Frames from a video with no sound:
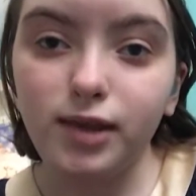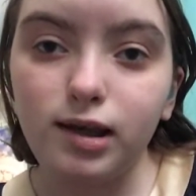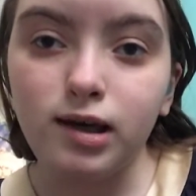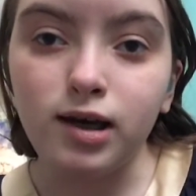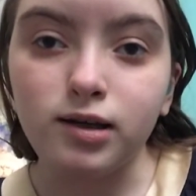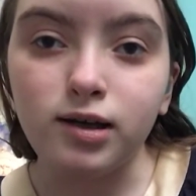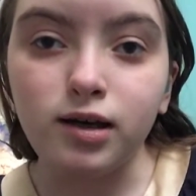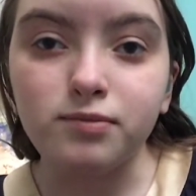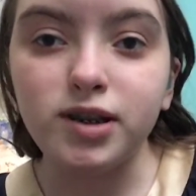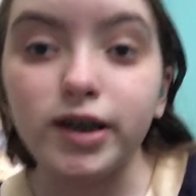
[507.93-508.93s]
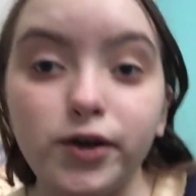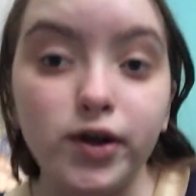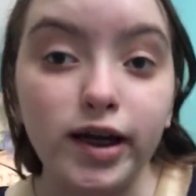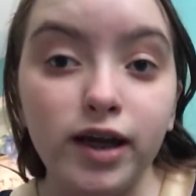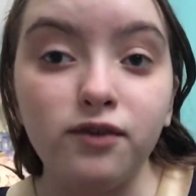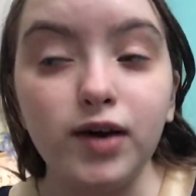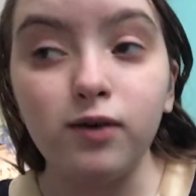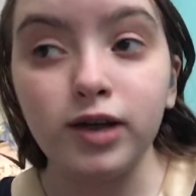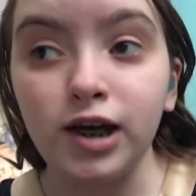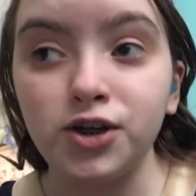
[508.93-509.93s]
And he created a
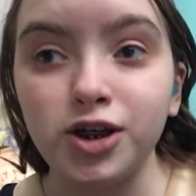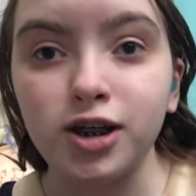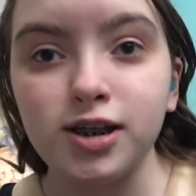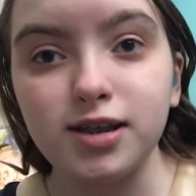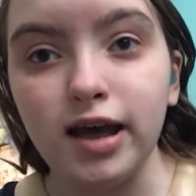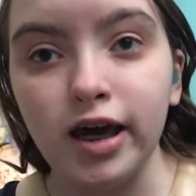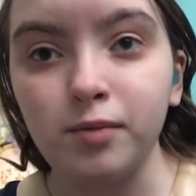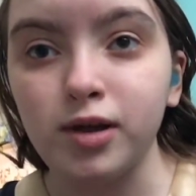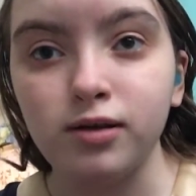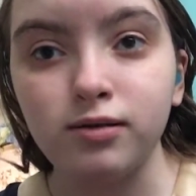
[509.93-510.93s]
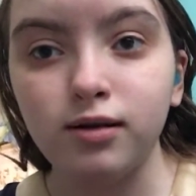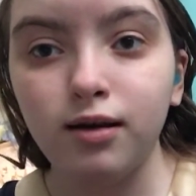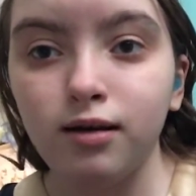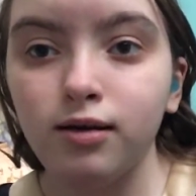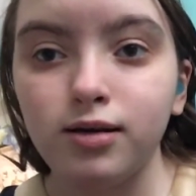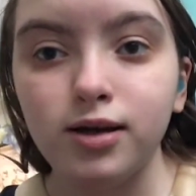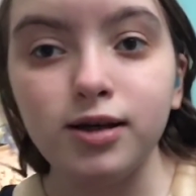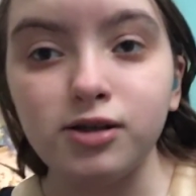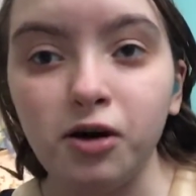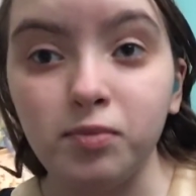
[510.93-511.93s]
foundation in his name, and
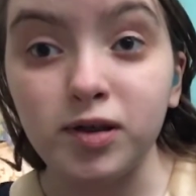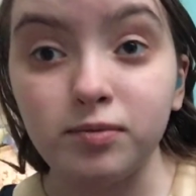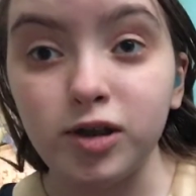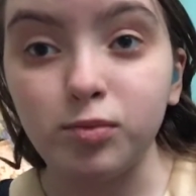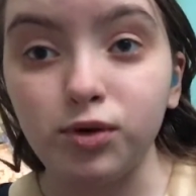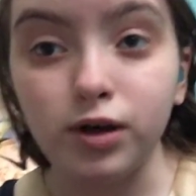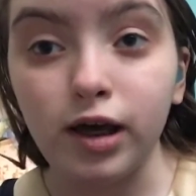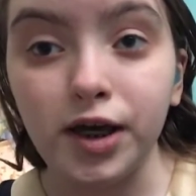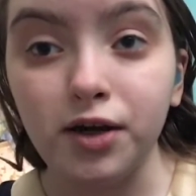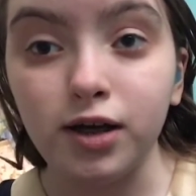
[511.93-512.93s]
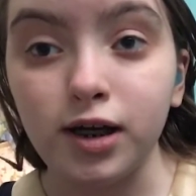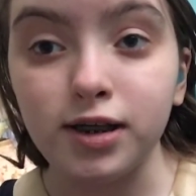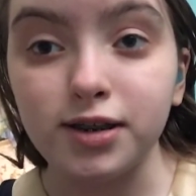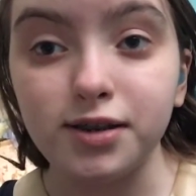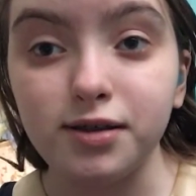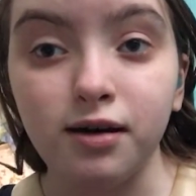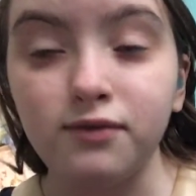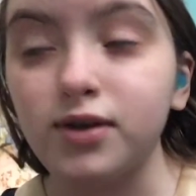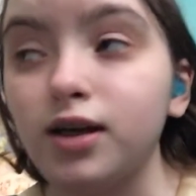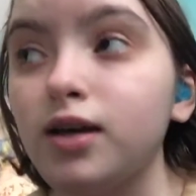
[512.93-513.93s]
he's helping people get hearing aids and
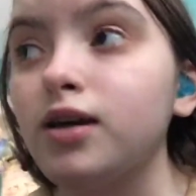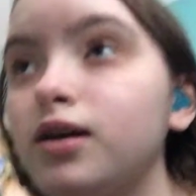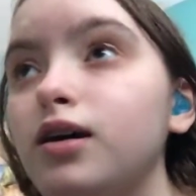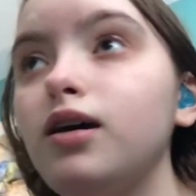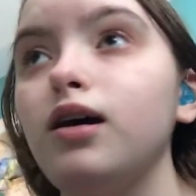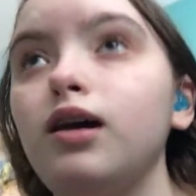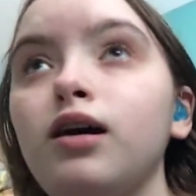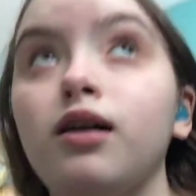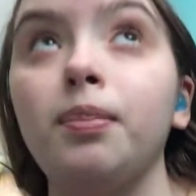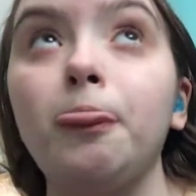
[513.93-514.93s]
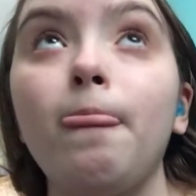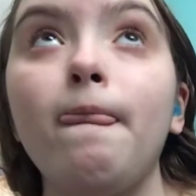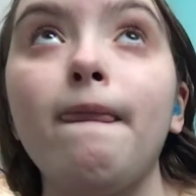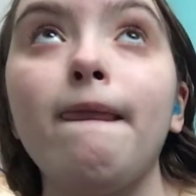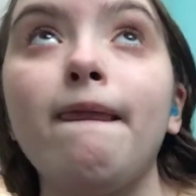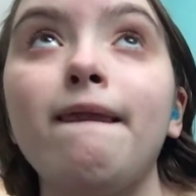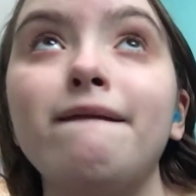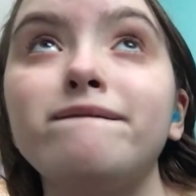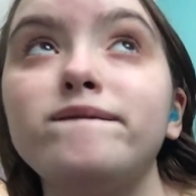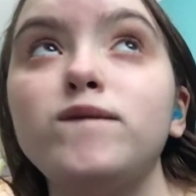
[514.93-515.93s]
stuff. And
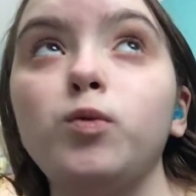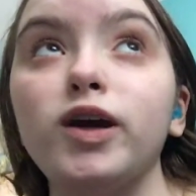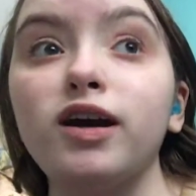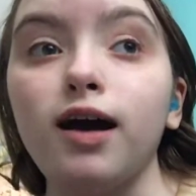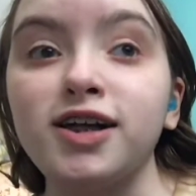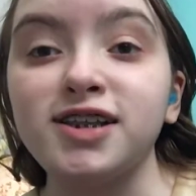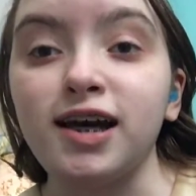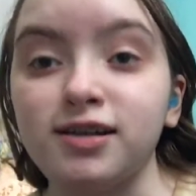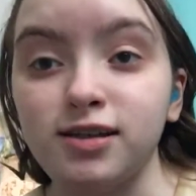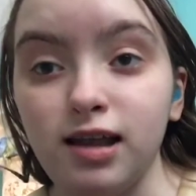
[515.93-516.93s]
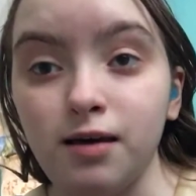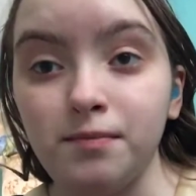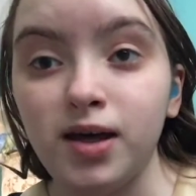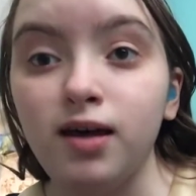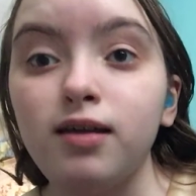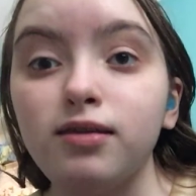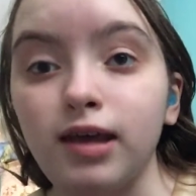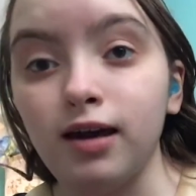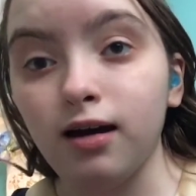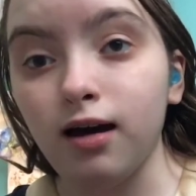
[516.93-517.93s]
we contacted them.
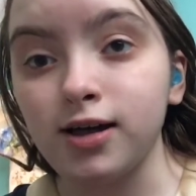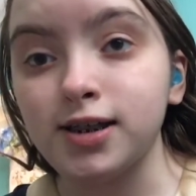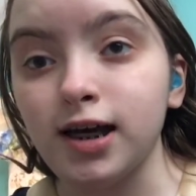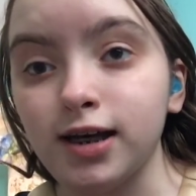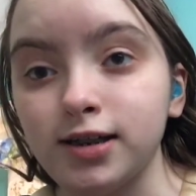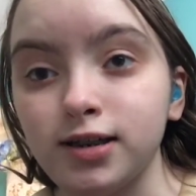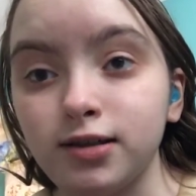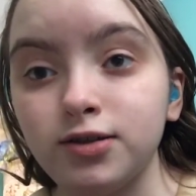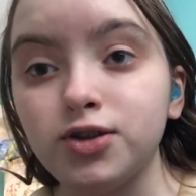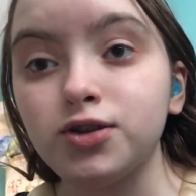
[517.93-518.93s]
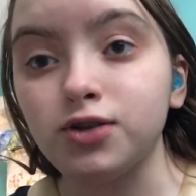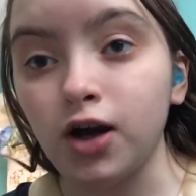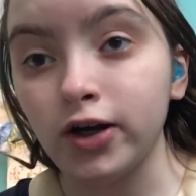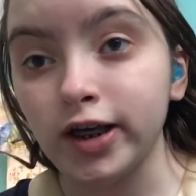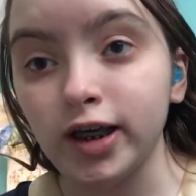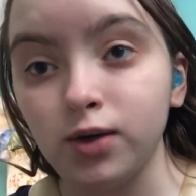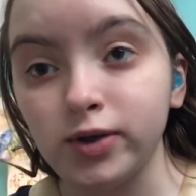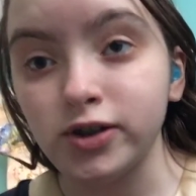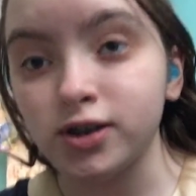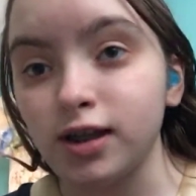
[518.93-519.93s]
They contacted Starkey,
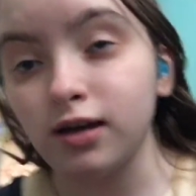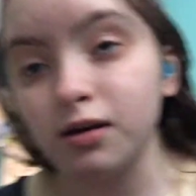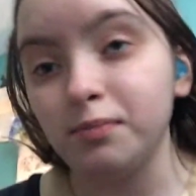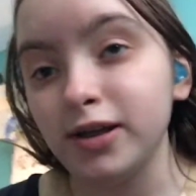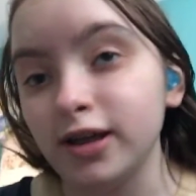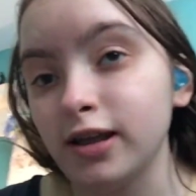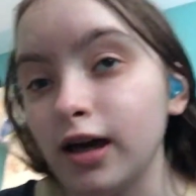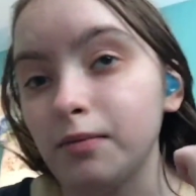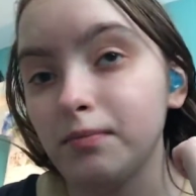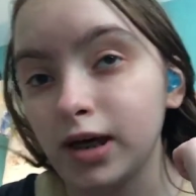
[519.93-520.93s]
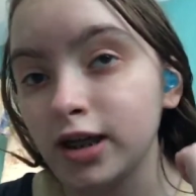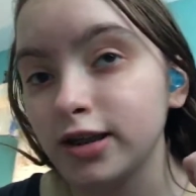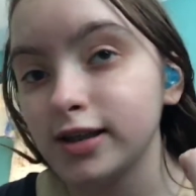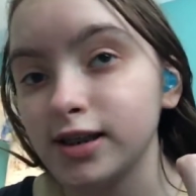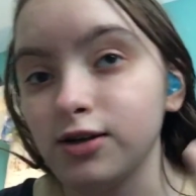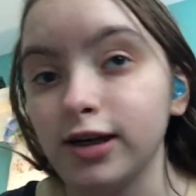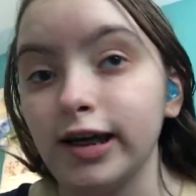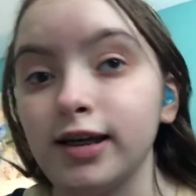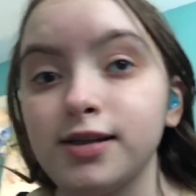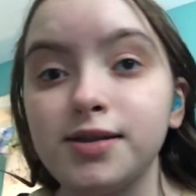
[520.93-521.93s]
which is the company that made these hearing
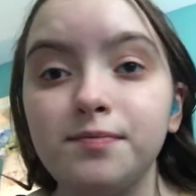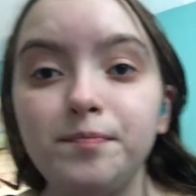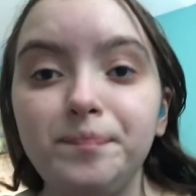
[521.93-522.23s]
aids,